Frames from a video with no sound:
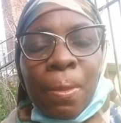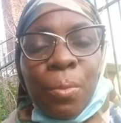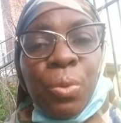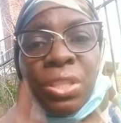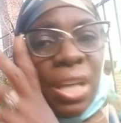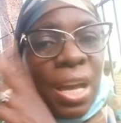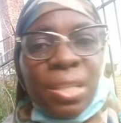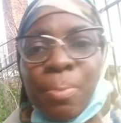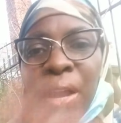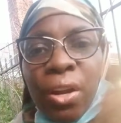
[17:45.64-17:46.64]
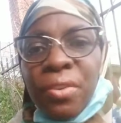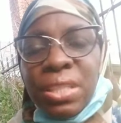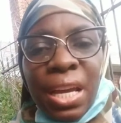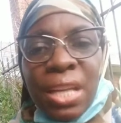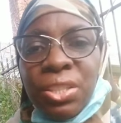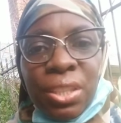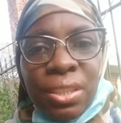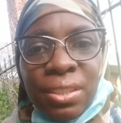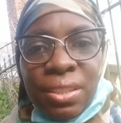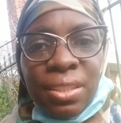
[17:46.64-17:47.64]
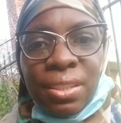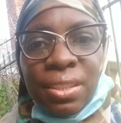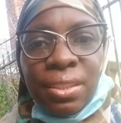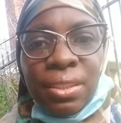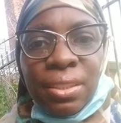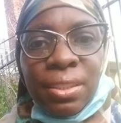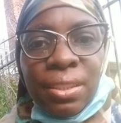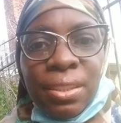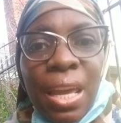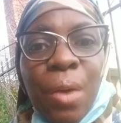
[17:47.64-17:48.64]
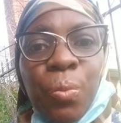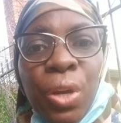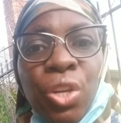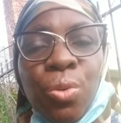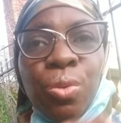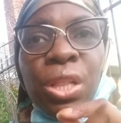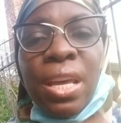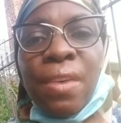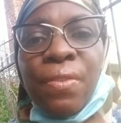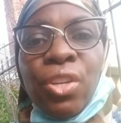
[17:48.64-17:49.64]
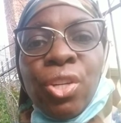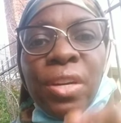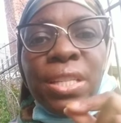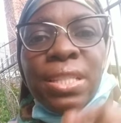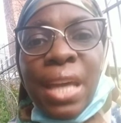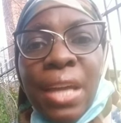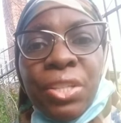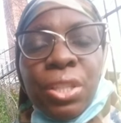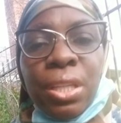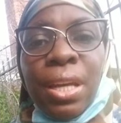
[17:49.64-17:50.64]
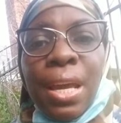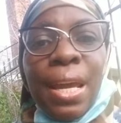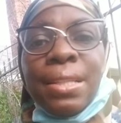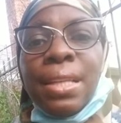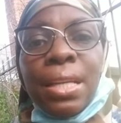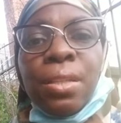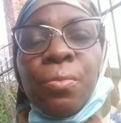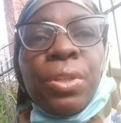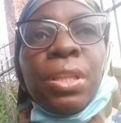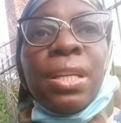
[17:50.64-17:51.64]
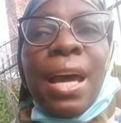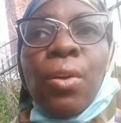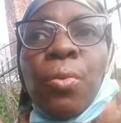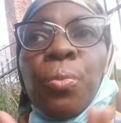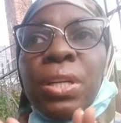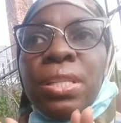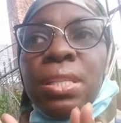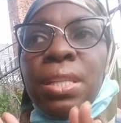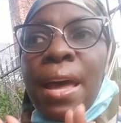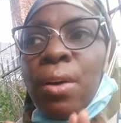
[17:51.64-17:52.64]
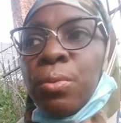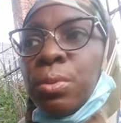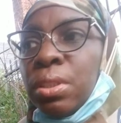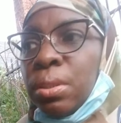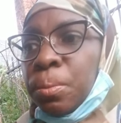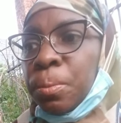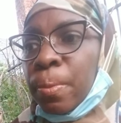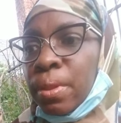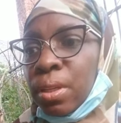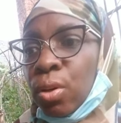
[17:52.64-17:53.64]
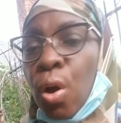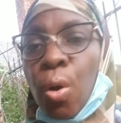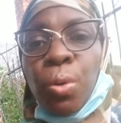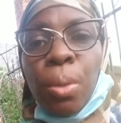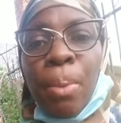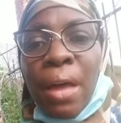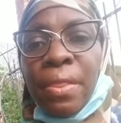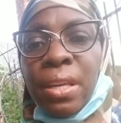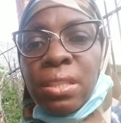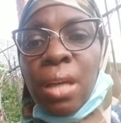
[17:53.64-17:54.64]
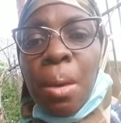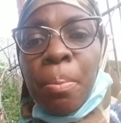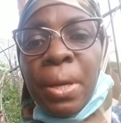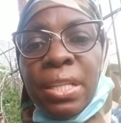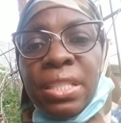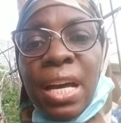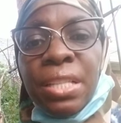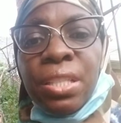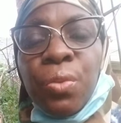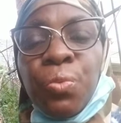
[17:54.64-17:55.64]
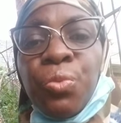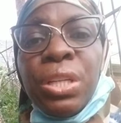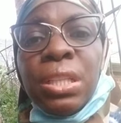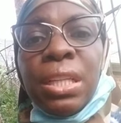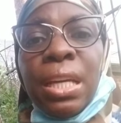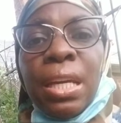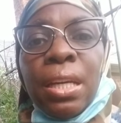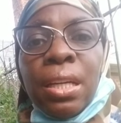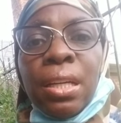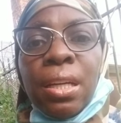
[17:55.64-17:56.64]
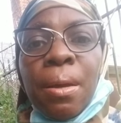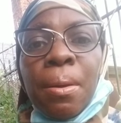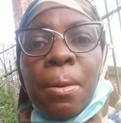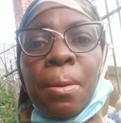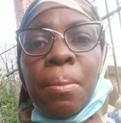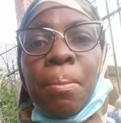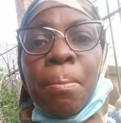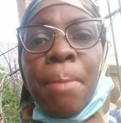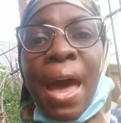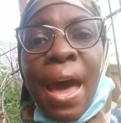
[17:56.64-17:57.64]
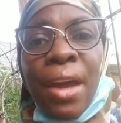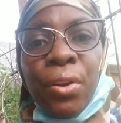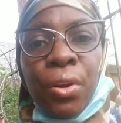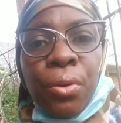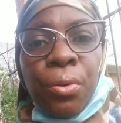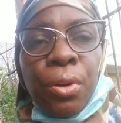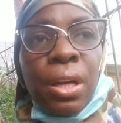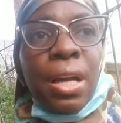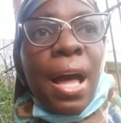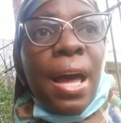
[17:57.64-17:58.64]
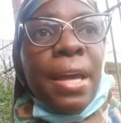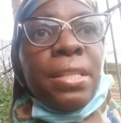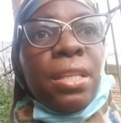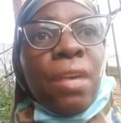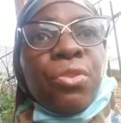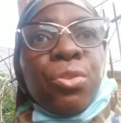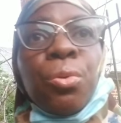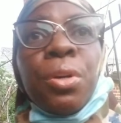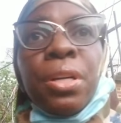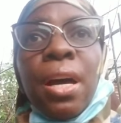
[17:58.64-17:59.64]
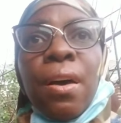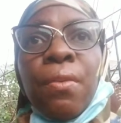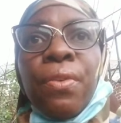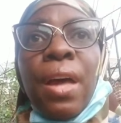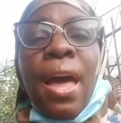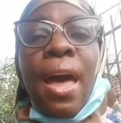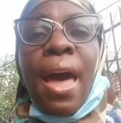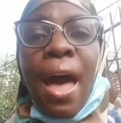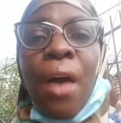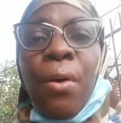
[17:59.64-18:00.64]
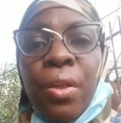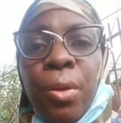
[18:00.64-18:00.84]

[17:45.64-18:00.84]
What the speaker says: We're judged by our intentions. And when you live in your intention, it doesn't really, and I don't want to sound cold about this, but it doesn't really matter, sort of, how other